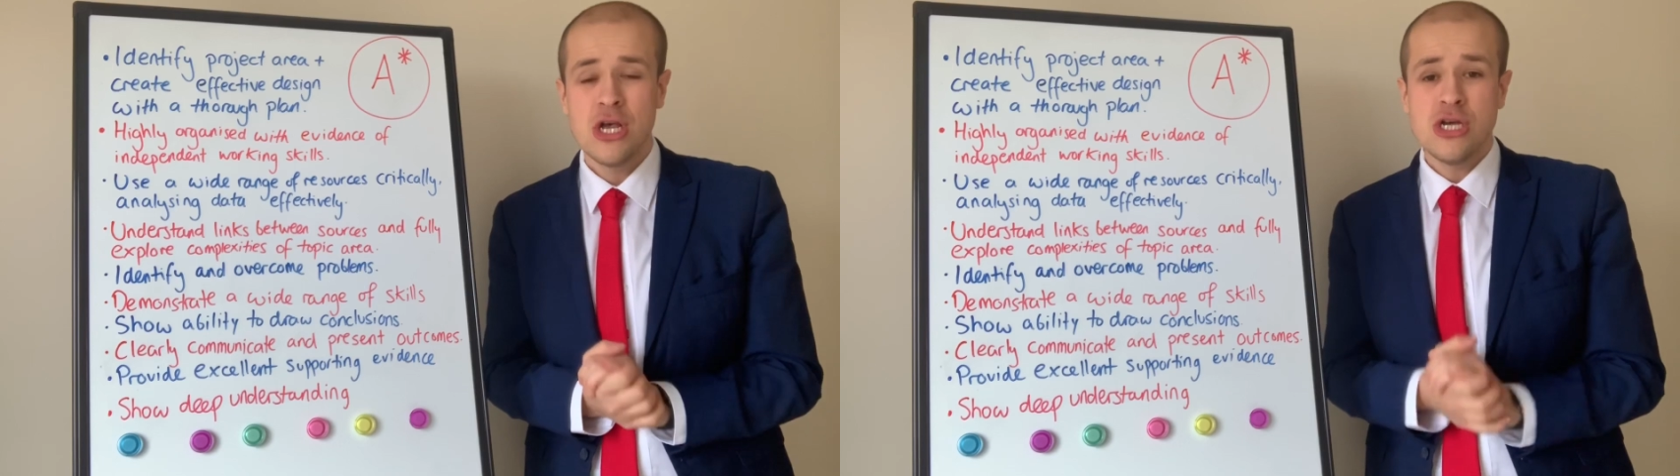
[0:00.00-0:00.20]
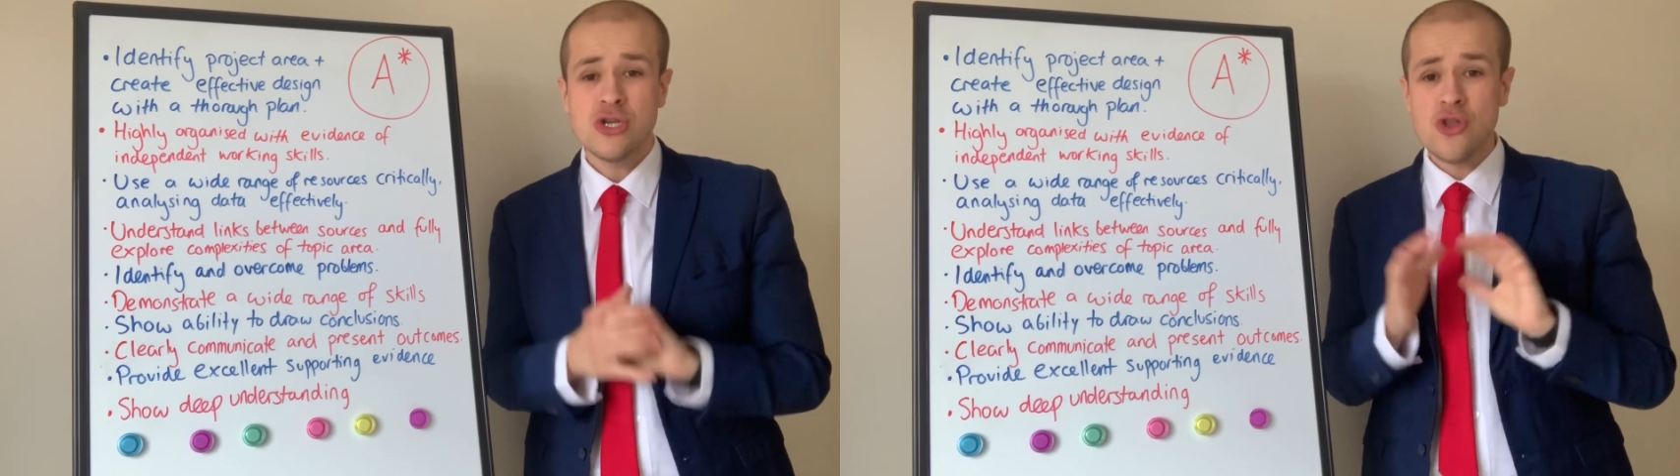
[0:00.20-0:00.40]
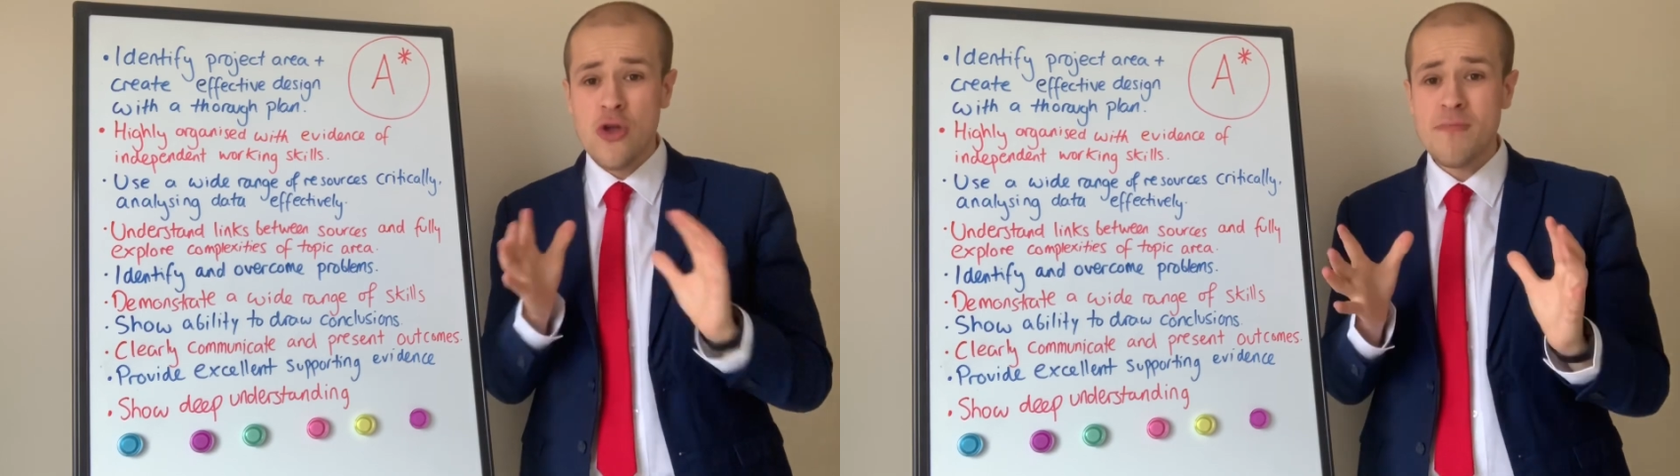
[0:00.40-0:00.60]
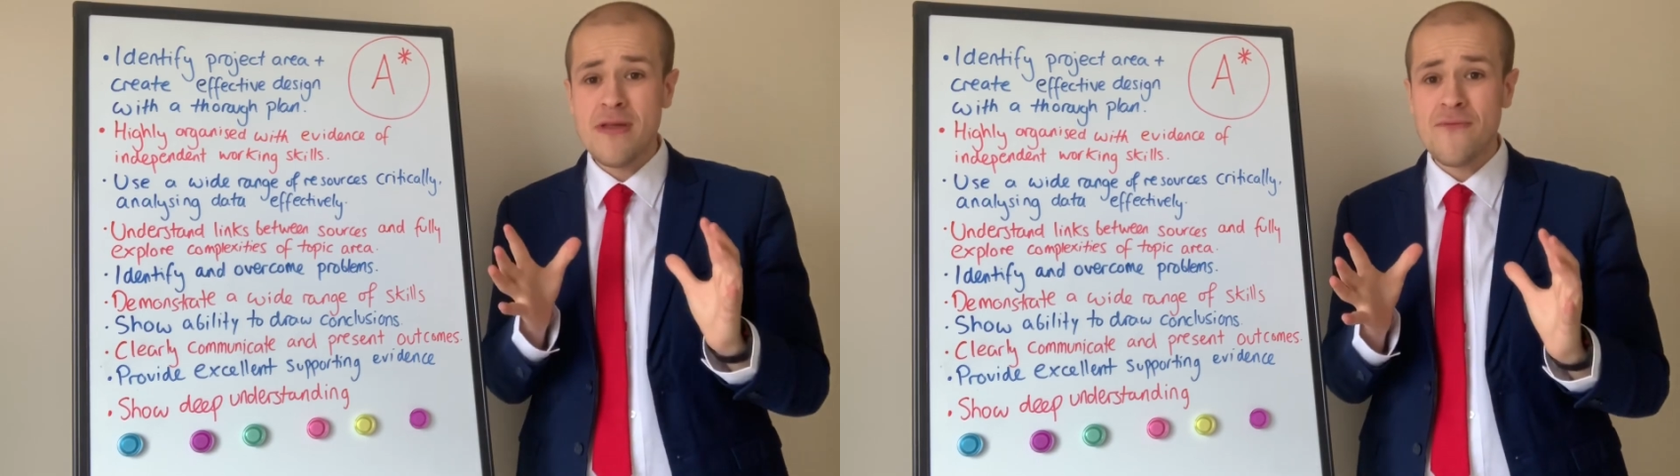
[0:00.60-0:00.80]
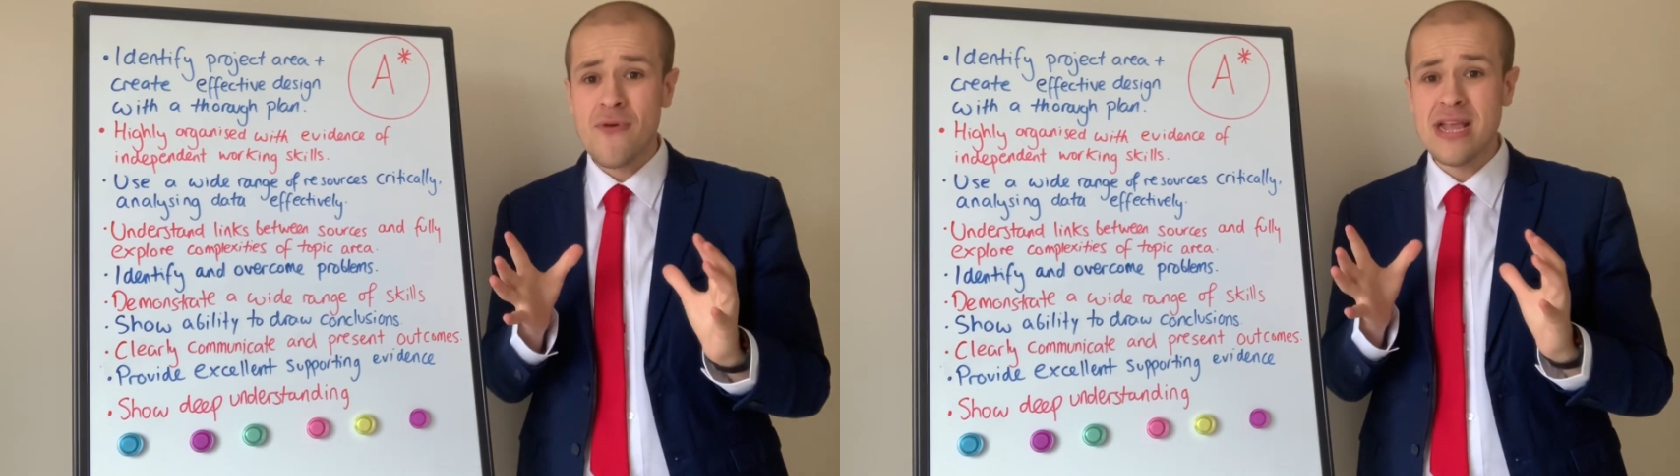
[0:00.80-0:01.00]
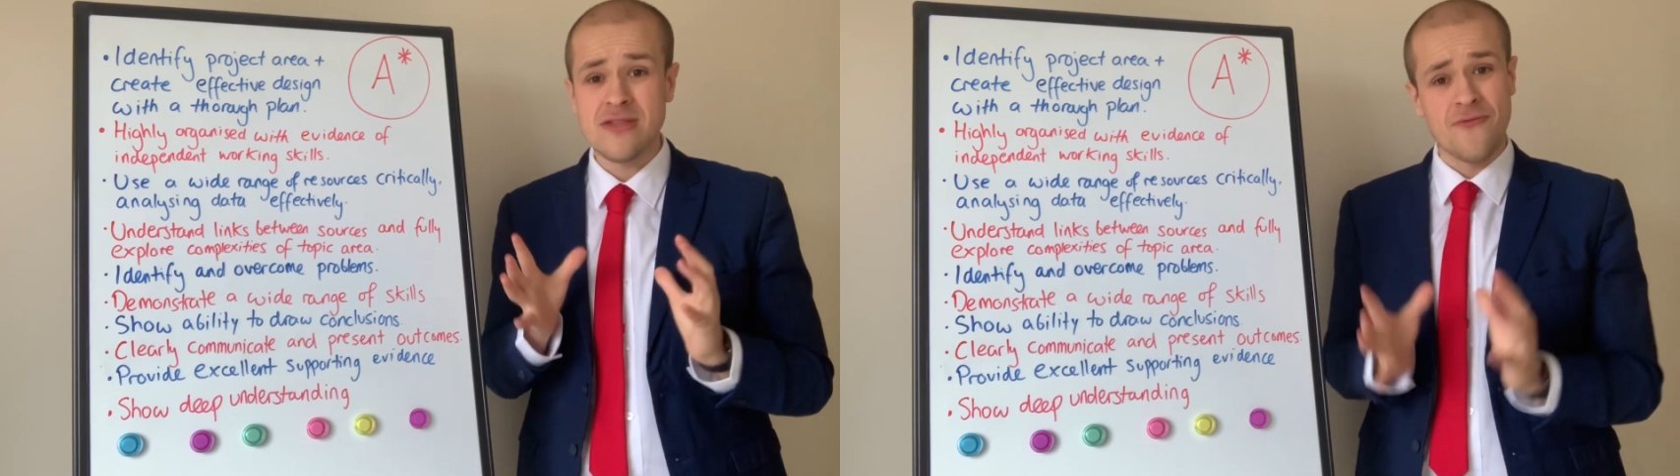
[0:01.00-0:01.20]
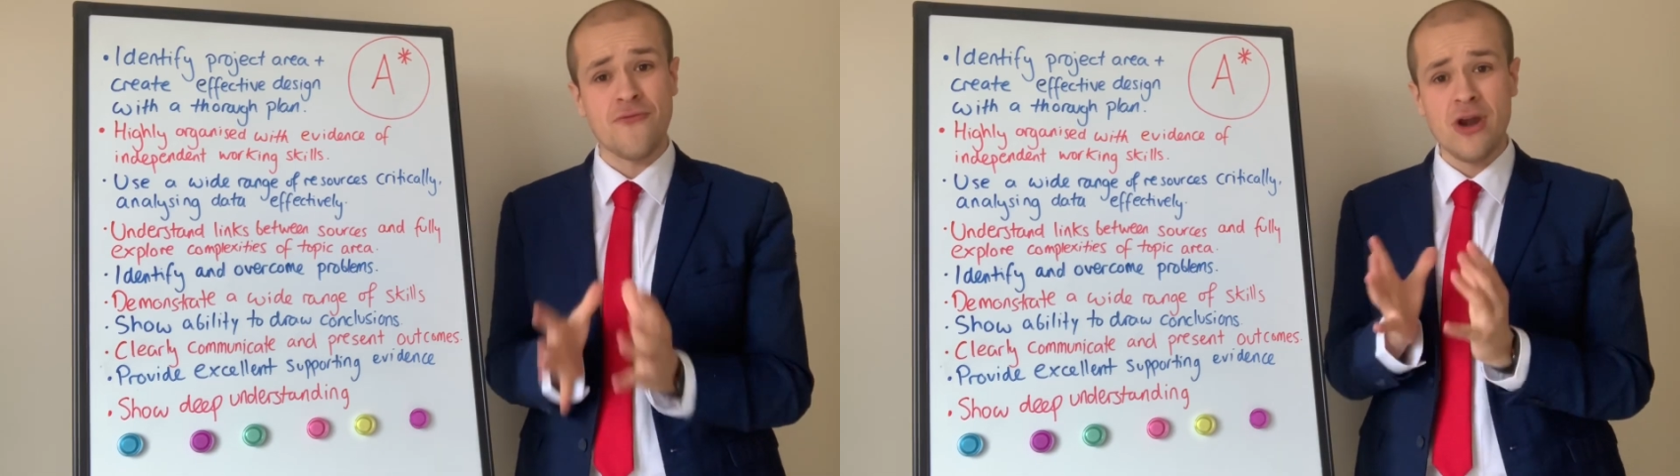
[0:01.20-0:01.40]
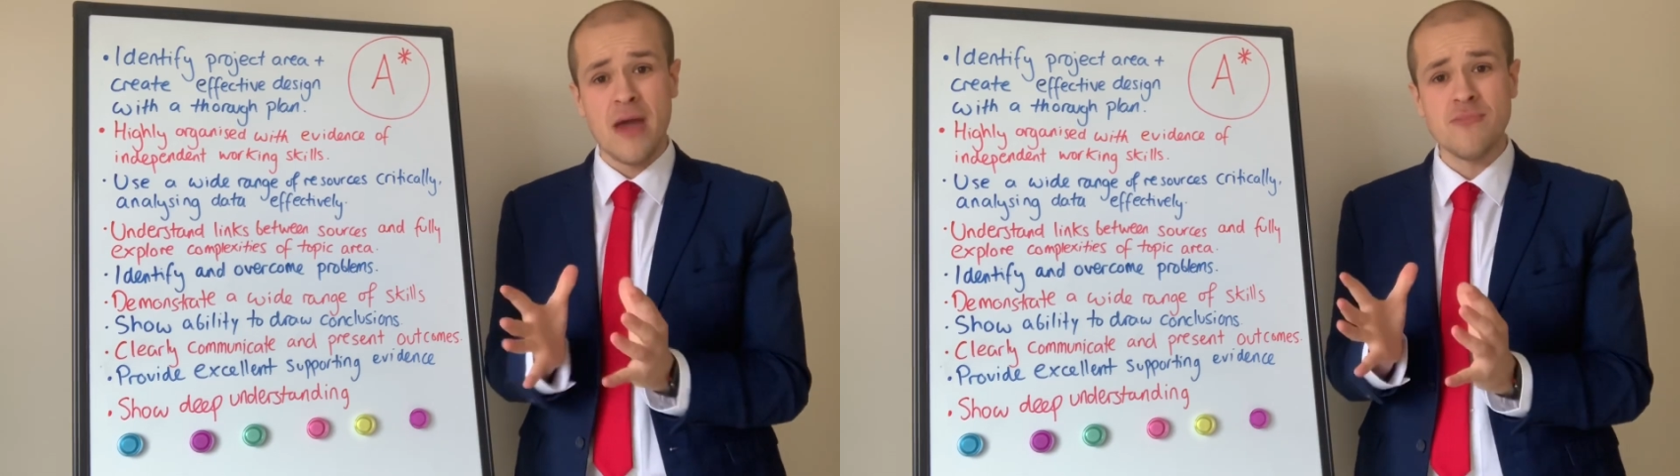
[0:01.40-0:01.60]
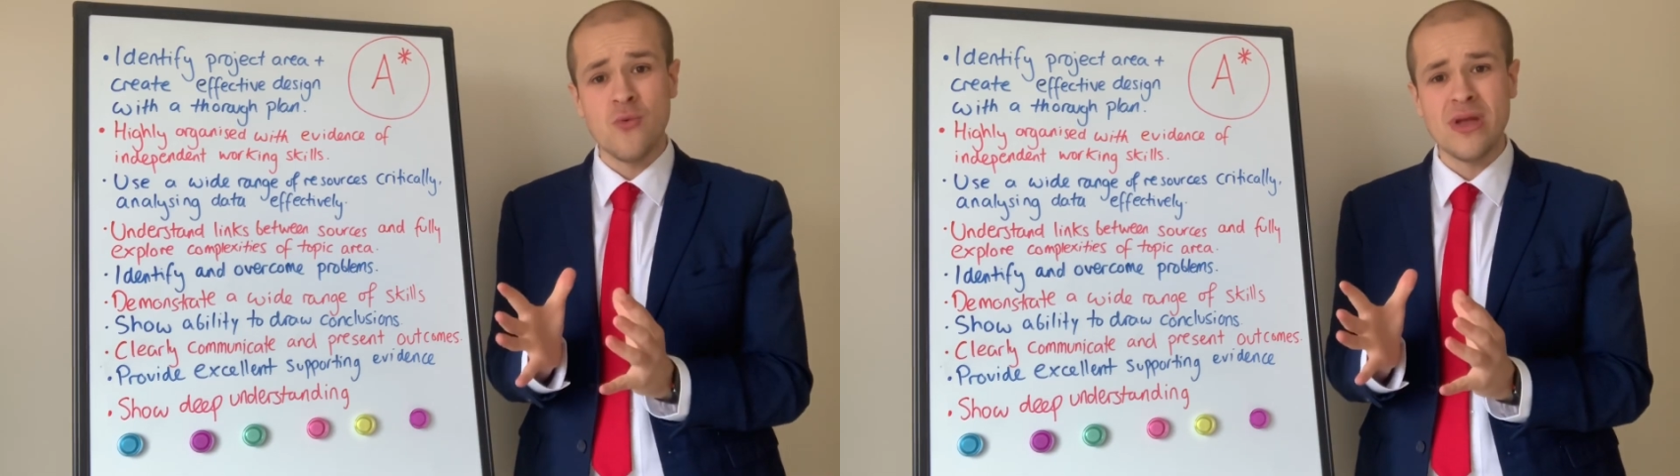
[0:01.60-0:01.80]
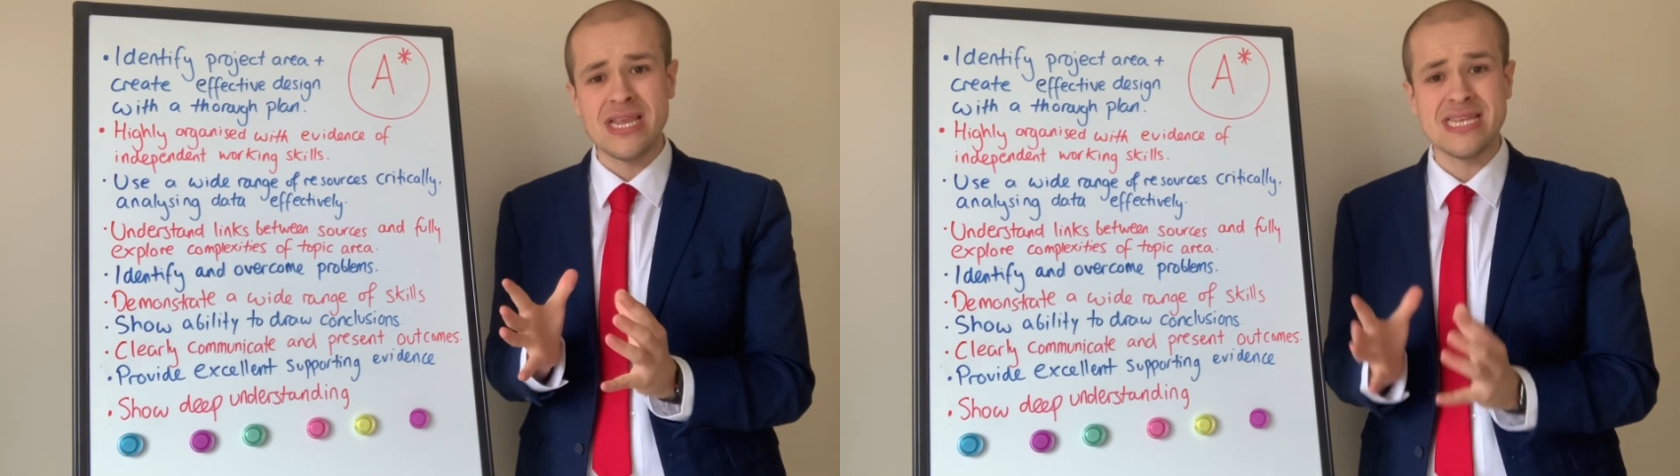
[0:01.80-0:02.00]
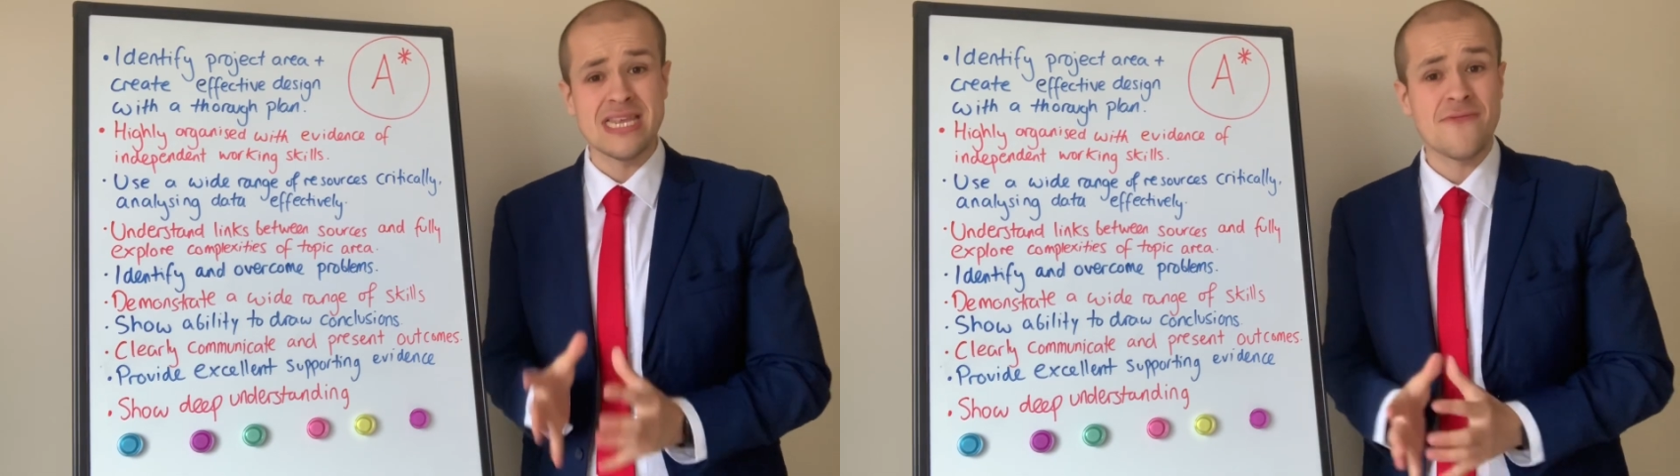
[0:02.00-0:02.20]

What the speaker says: So don't be afraid to front up your weaknesses,